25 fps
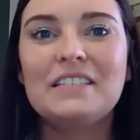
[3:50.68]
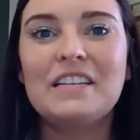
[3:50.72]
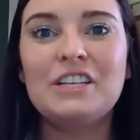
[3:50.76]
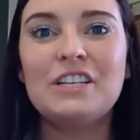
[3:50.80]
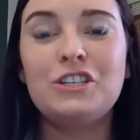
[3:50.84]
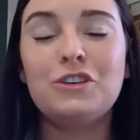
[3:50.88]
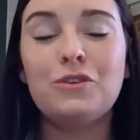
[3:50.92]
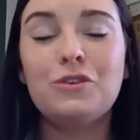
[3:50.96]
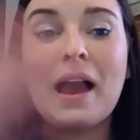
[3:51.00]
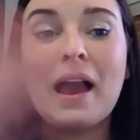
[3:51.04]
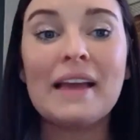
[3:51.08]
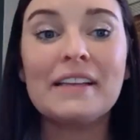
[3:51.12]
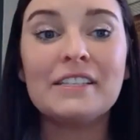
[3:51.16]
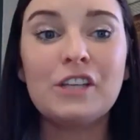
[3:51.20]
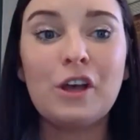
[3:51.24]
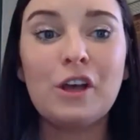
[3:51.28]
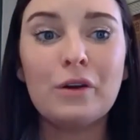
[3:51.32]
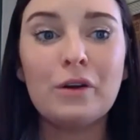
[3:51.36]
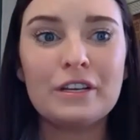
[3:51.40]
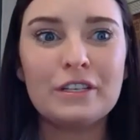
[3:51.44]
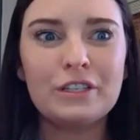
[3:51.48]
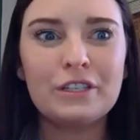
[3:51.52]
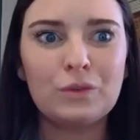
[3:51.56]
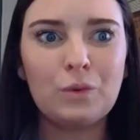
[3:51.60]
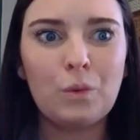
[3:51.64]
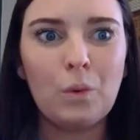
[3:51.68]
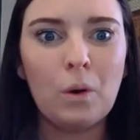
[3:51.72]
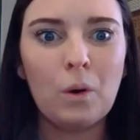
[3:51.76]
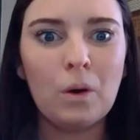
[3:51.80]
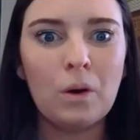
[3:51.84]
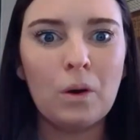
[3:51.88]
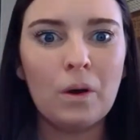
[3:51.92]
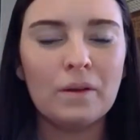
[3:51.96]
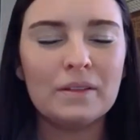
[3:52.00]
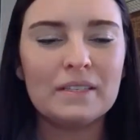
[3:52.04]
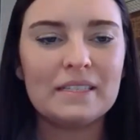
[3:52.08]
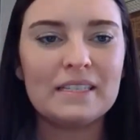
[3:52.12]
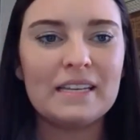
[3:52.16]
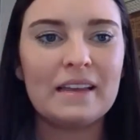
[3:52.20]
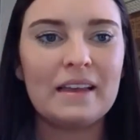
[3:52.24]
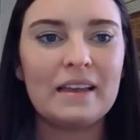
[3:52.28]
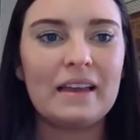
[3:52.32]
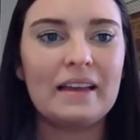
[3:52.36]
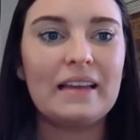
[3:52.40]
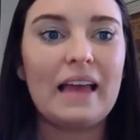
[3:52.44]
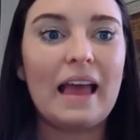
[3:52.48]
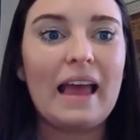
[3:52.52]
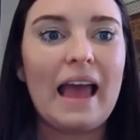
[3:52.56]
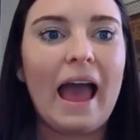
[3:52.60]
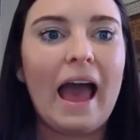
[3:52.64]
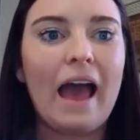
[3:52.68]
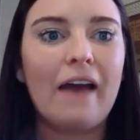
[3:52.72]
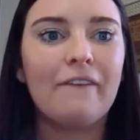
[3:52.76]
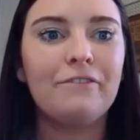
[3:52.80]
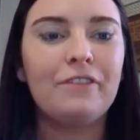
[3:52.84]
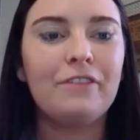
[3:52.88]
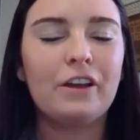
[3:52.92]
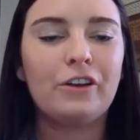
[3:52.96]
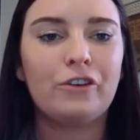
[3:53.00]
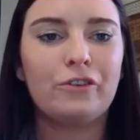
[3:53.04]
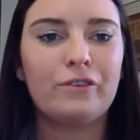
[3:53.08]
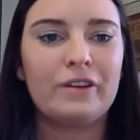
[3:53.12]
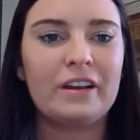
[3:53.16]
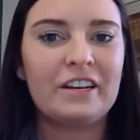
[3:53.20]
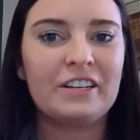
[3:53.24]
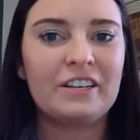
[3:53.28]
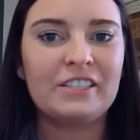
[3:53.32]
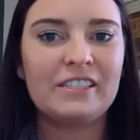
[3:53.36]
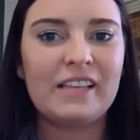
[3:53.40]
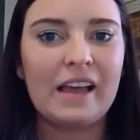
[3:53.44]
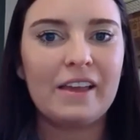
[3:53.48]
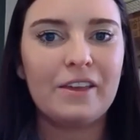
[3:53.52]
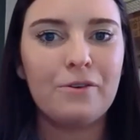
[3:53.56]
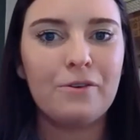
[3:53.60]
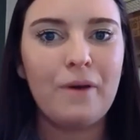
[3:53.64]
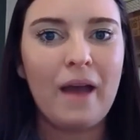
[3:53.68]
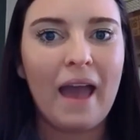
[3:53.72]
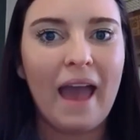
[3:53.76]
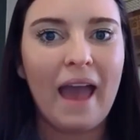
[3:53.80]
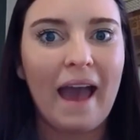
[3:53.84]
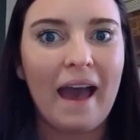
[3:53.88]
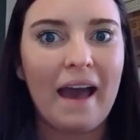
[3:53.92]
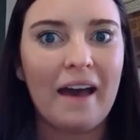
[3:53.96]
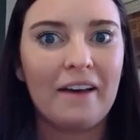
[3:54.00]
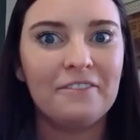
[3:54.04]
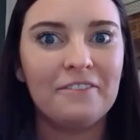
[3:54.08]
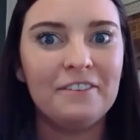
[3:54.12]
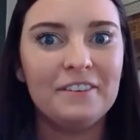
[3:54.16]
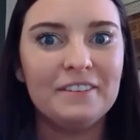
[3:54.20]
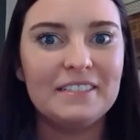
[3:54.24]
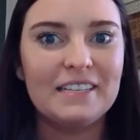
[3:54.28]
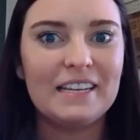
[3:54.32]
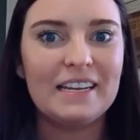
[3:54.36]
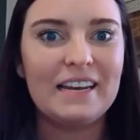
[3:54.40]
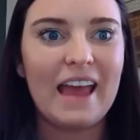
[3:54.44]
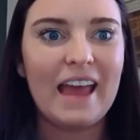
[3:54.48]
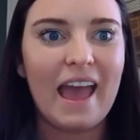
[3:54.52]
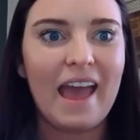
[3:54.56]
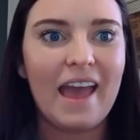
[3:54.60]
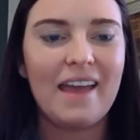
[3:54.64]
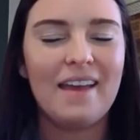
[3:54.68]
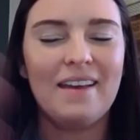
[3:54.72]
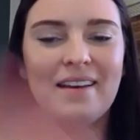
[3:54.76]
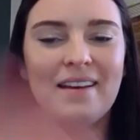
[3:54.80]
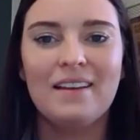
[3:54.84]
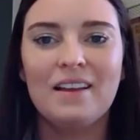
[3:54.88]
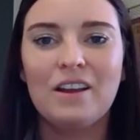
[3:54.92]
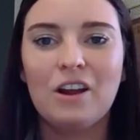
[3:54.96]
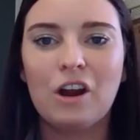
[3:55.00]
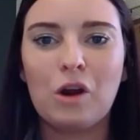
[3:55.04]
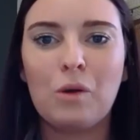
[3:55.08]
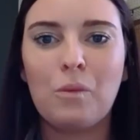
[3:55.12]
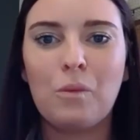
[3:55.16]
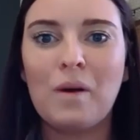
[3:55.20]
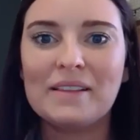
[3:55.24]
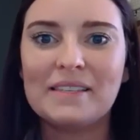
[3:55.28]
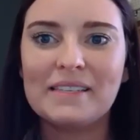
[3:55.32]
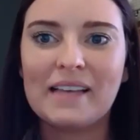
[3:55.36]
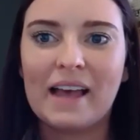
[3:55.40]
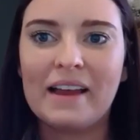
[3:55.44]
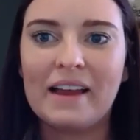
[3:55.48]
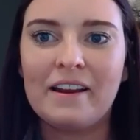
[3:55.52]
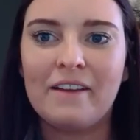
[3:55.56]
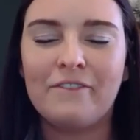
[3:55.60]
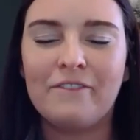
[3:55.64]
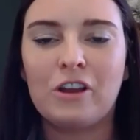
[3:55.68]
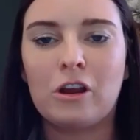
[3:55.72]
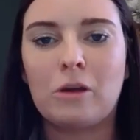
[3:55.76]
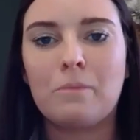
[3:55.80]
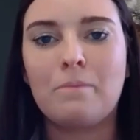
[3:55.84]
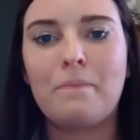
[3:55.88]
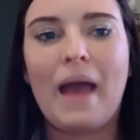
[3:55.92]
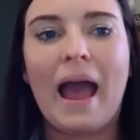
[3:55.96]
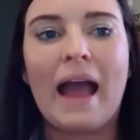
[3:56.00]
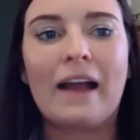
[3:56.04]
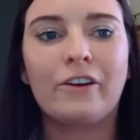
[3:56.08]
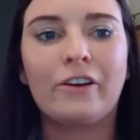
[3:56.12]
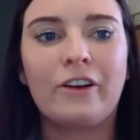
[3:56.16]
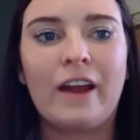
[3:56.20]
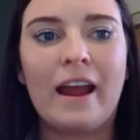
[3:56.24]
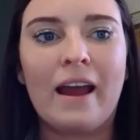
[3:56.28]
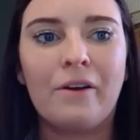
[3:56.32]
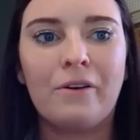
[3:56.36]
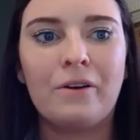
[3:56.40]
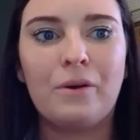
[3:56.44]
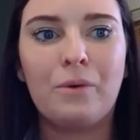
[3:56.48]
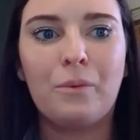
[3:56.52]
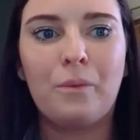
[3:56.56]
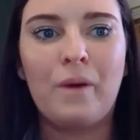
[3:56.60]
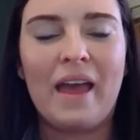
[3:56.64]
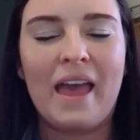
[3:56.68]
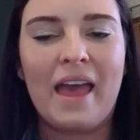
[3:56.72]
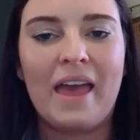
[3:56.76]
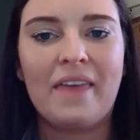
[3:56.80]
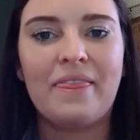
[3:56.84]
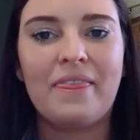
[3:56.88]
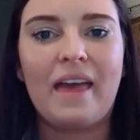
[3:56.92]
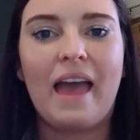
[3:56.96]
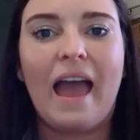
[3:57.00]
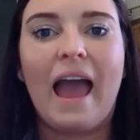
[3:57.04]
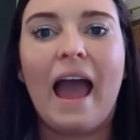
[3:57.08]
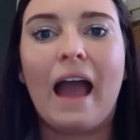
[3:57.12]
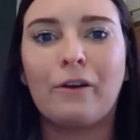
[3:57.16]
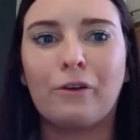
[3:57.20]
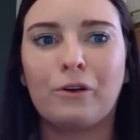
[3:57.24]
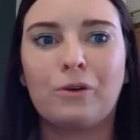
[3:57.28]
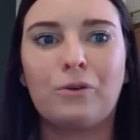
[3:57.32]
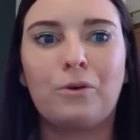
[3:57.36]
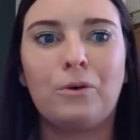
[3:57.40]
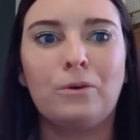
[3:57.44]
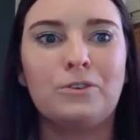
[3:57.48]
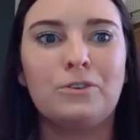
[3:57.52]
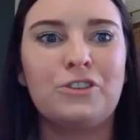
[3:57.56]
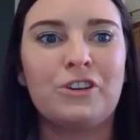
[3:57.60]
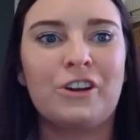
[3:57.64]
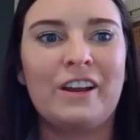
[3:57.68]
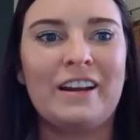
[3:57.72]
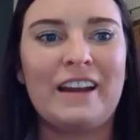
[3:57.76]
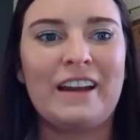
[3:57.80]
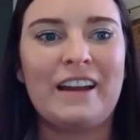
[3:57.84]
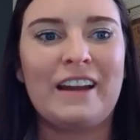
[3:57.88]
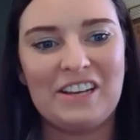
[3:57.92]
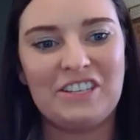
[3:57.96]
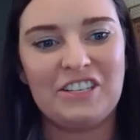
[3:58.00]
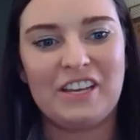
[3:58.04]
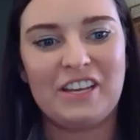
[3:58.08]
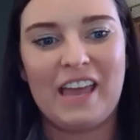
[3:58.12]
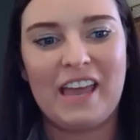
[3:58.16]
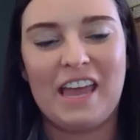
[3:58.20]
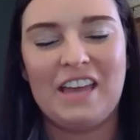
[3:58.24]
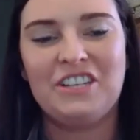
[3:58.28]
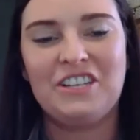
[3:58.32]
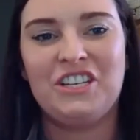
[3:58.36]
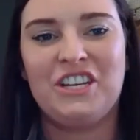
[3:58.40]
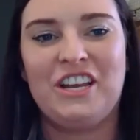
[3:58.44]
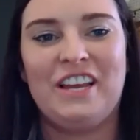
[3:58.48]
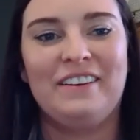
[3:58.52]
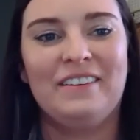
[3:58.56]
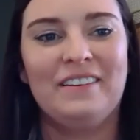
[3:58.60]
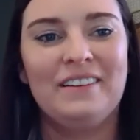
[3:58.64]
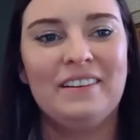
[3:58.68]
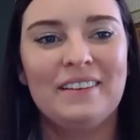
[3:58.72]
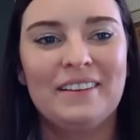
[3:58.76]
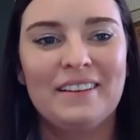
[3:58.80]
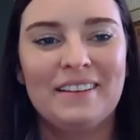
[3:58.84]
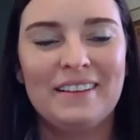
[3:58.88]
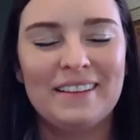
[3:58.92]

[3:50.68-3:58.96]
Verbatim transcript: Did you guys go to school to have the careers that you have today? Or what's kind of your background with agriculture and education?